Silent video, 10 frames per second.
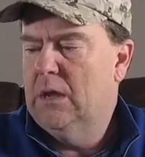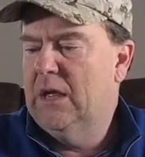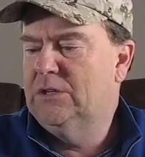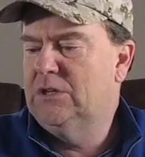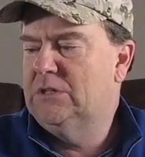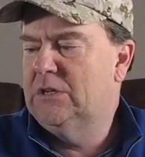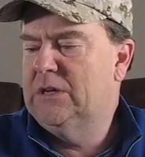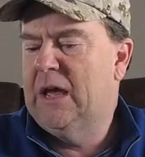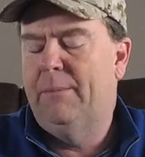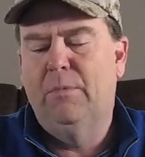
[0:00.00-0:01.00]
And she said,
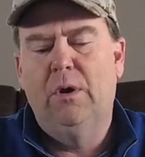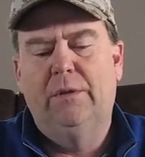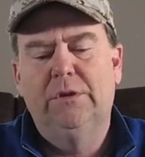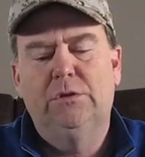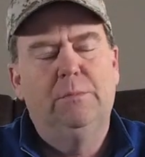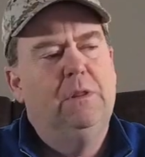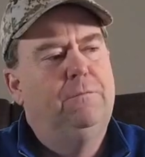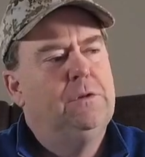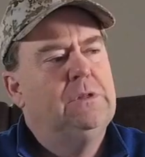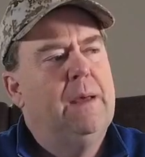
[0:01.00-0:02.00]
Yeah, I'm, uh, this will be the
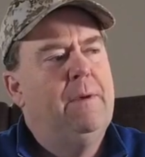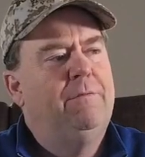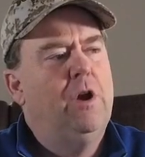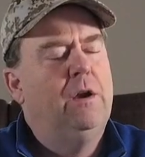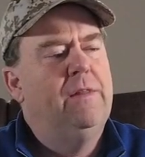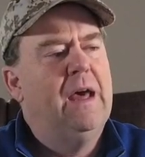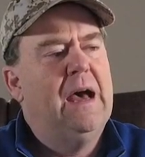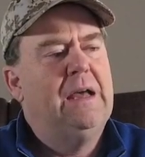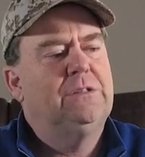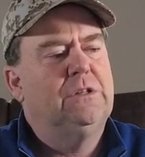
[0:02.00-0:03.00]
first time I've gone to the
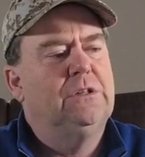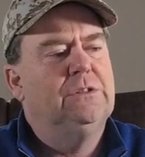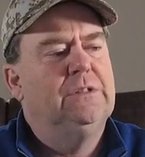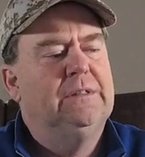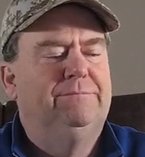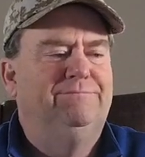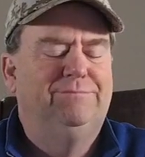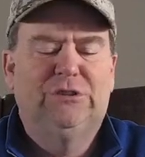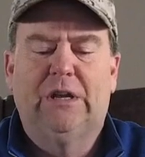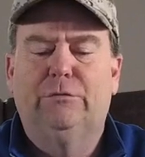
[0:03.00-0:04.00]
Oscars in
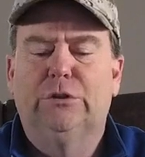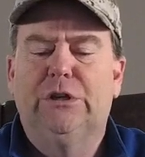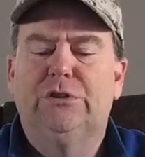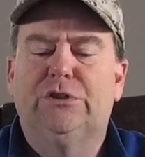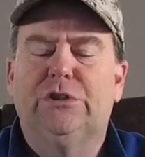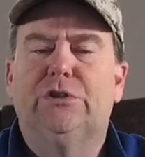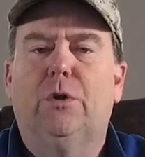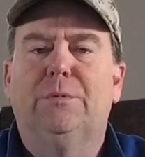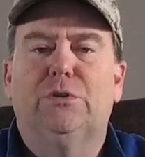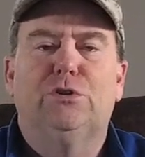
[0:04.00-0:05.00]
several years, she
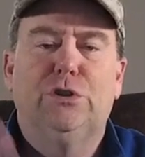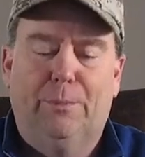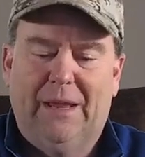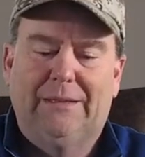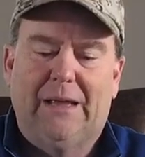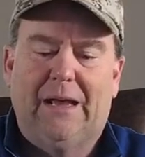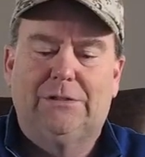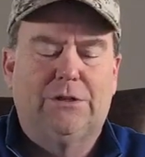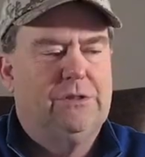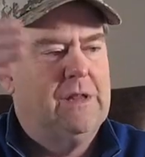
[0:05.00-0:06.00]
told me. So she'll be at the
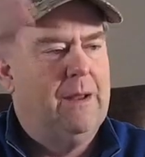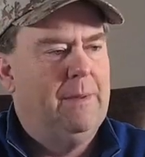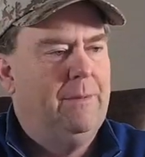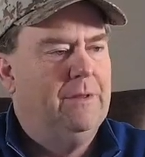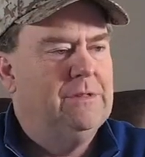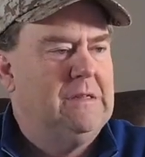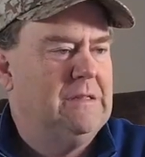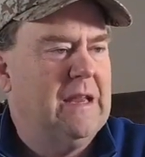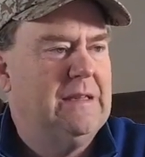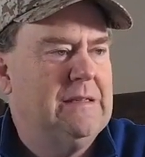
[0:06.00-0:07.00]
Oscars tonight. Maybe they'll see
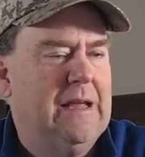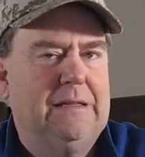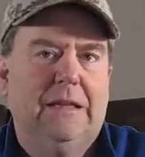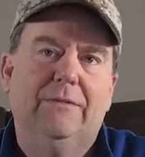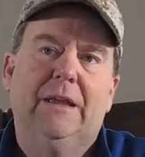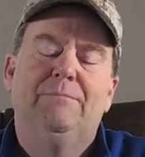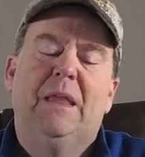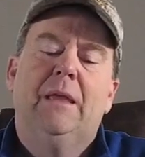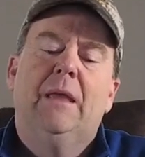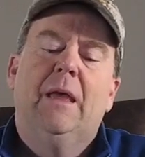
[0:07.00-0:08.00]
Stacy on TV.
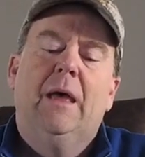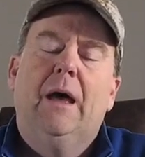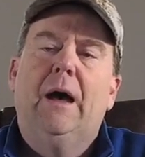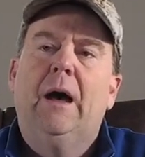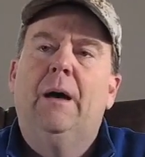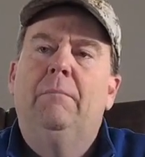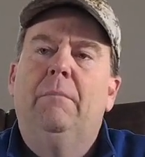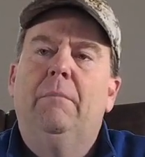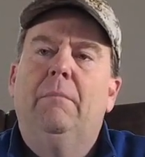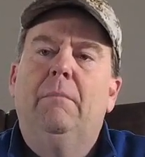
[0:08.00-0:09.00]
Um,